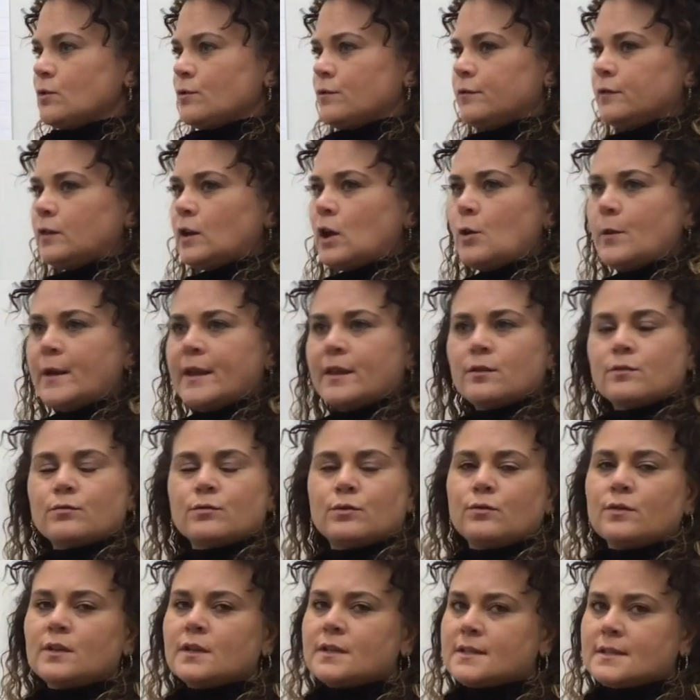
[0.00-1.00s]
You're flowing
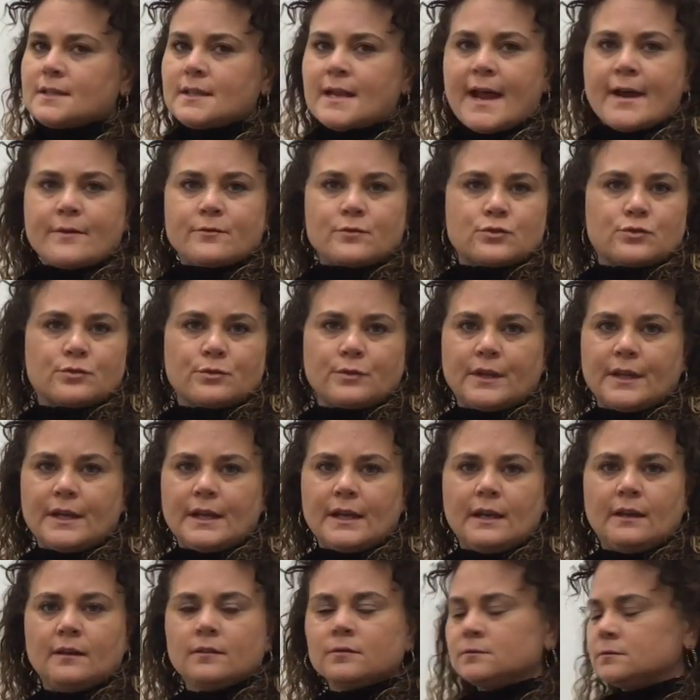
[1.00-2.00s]
through this
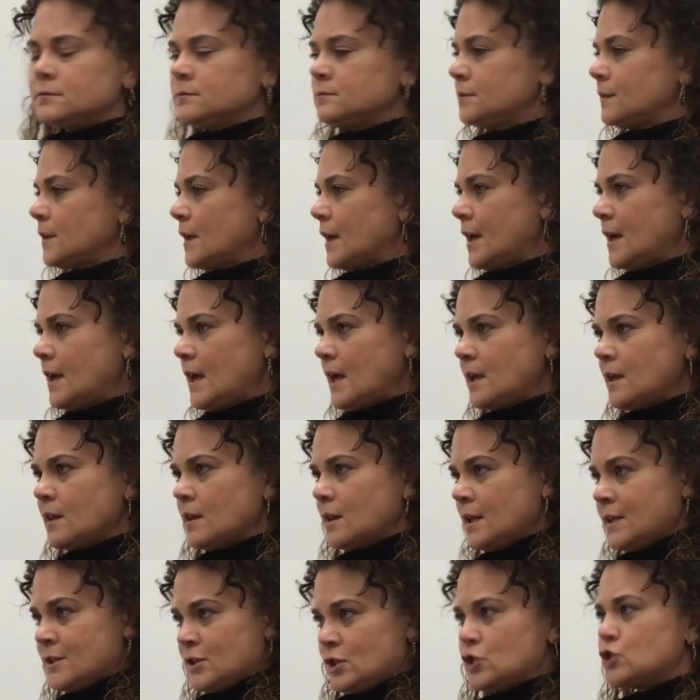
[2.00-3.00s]
naturally.
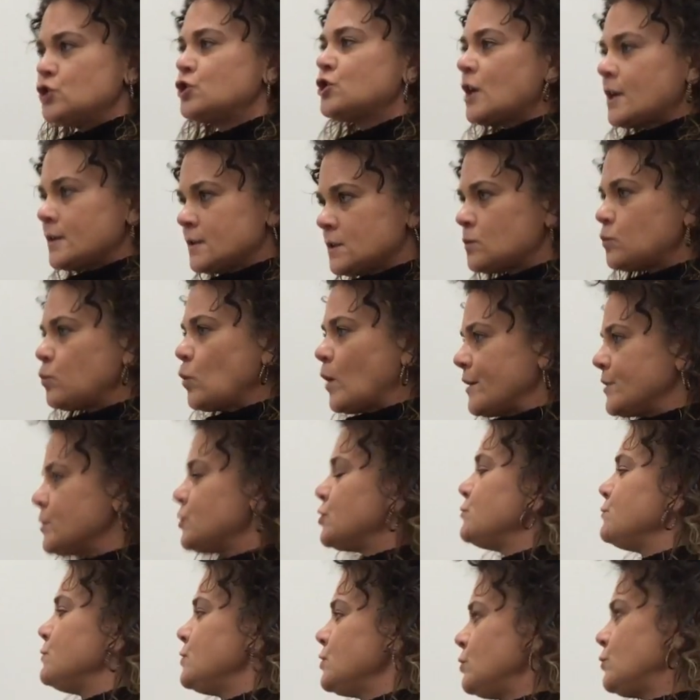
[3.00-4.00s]
It's just
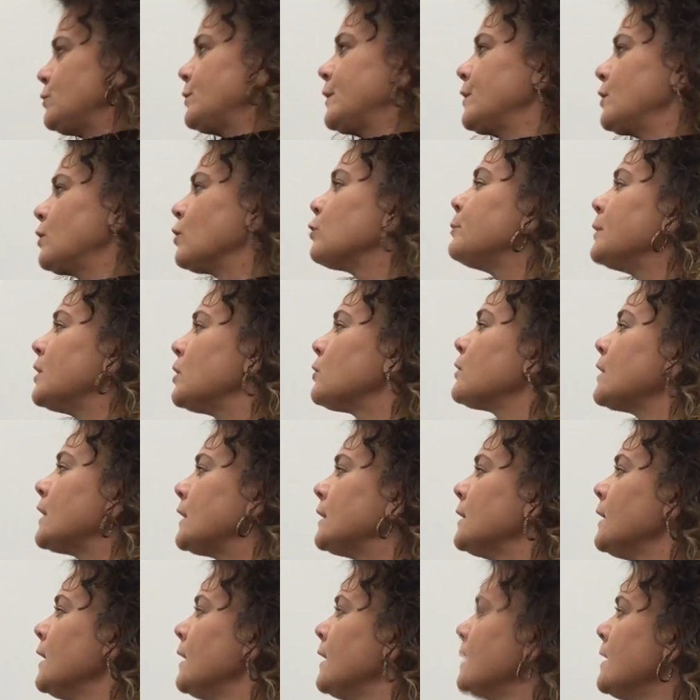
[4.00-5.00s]
what you do in your
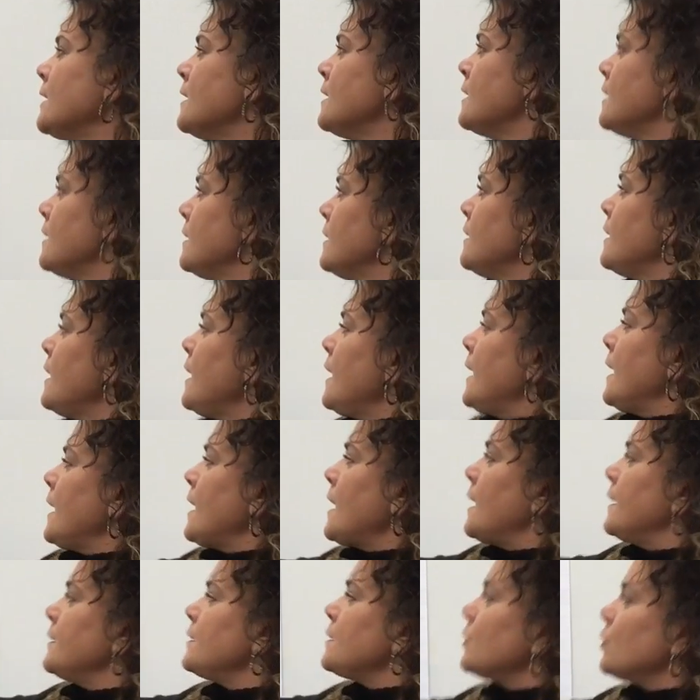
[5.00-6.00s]
building.
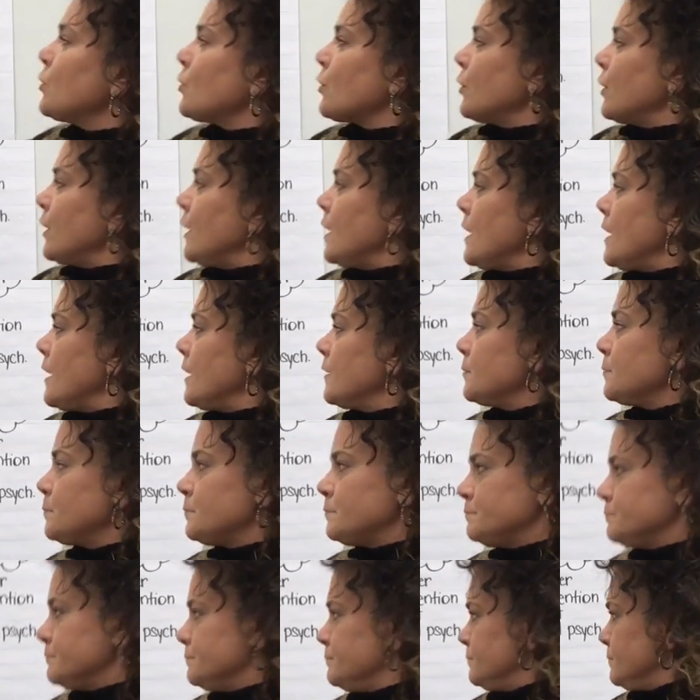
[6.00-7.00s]
And you're going to
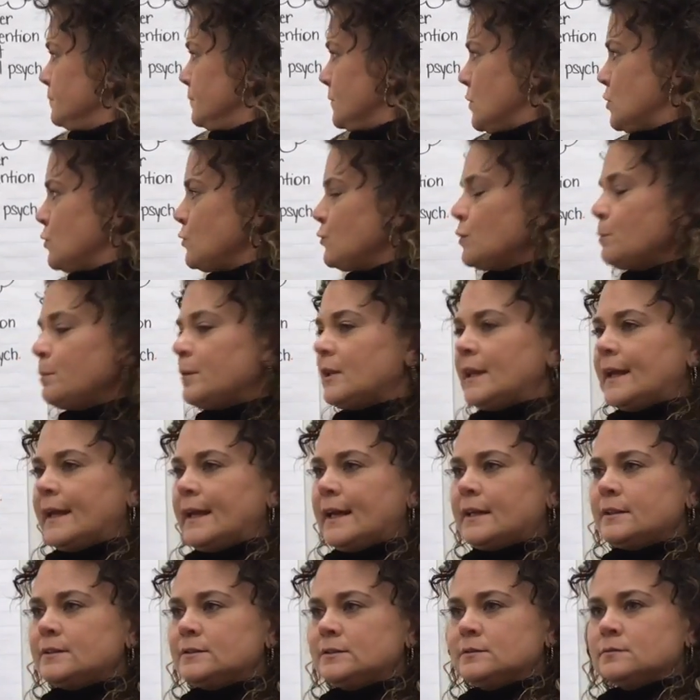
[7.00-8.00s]
do the
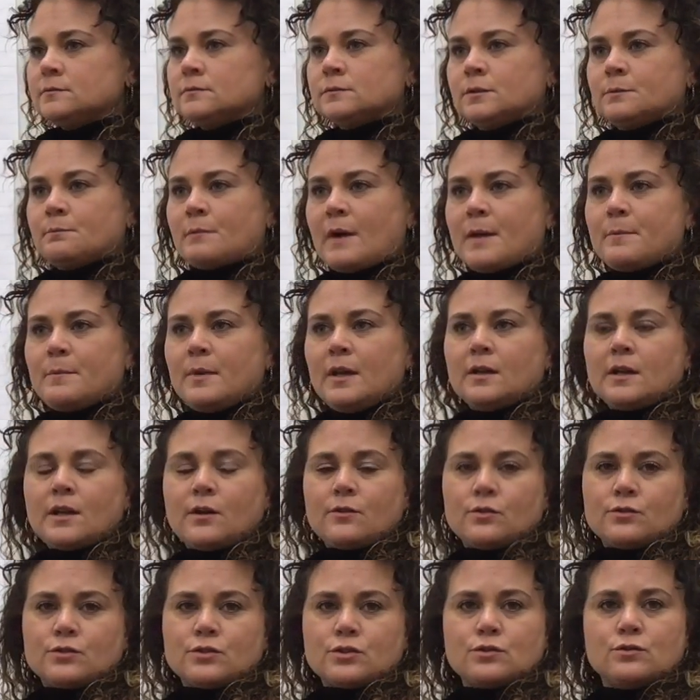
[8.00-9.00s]
plan. Might be
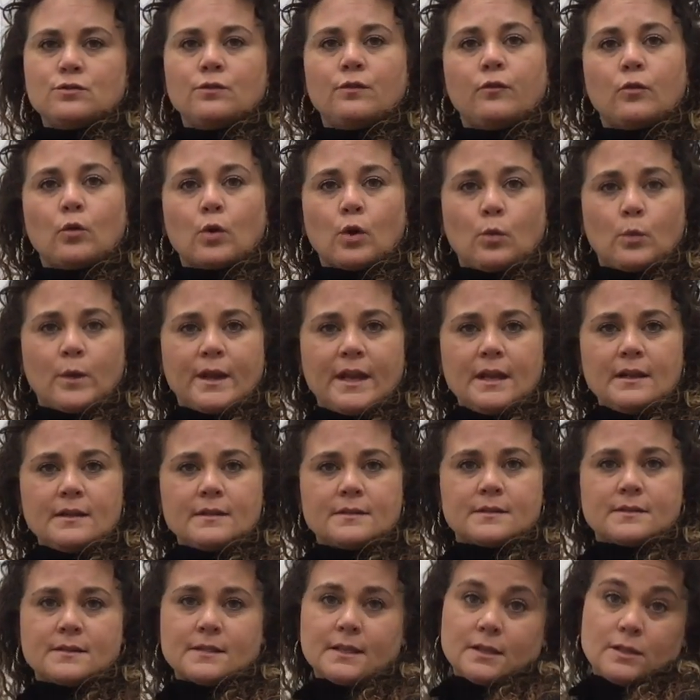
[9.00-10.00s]
another 2, 4
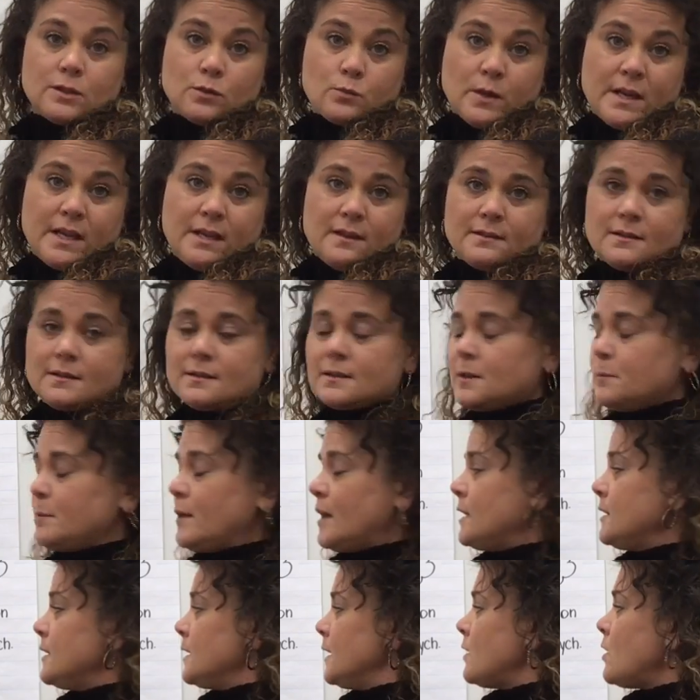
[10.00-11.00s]
weeks, 6 weeks,
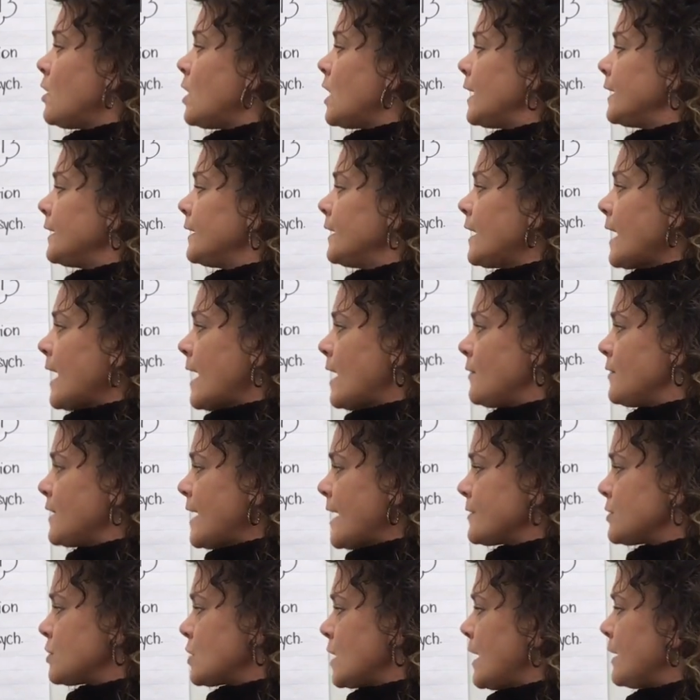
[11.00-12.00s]
depending on how
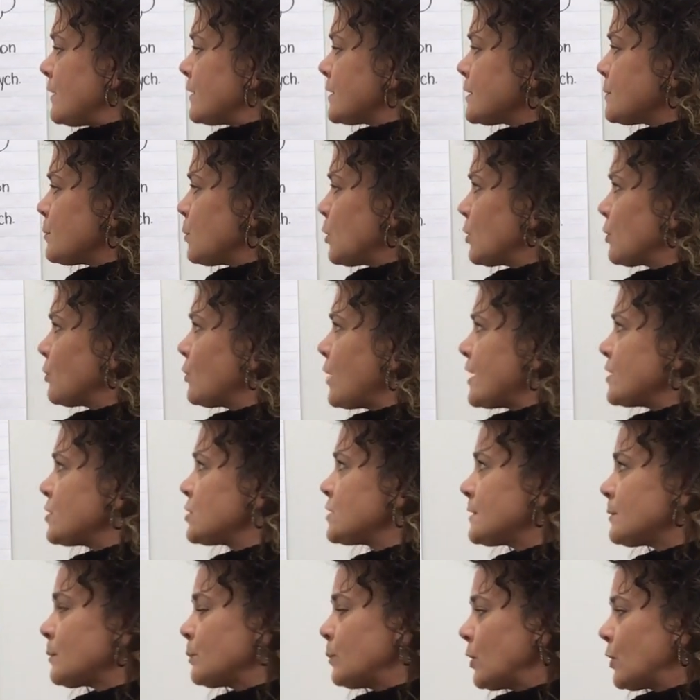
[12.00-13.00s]
that child is
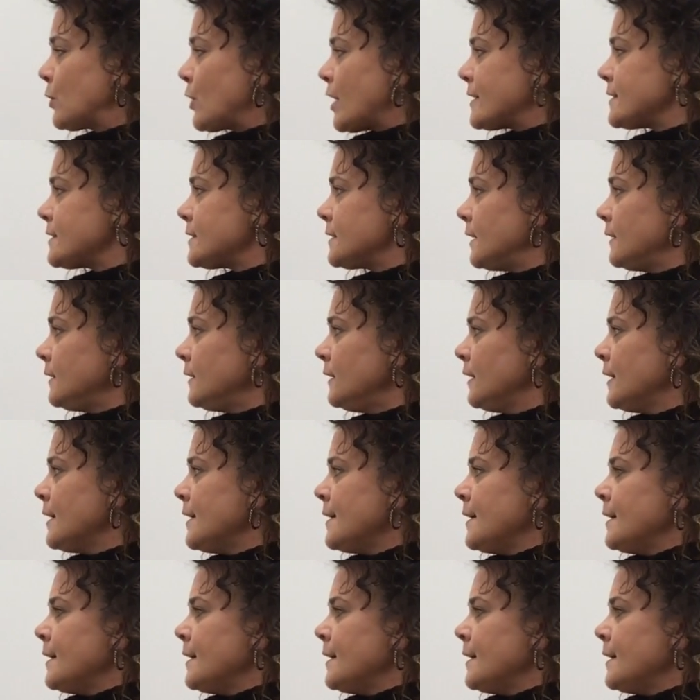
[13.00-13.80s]
progressing.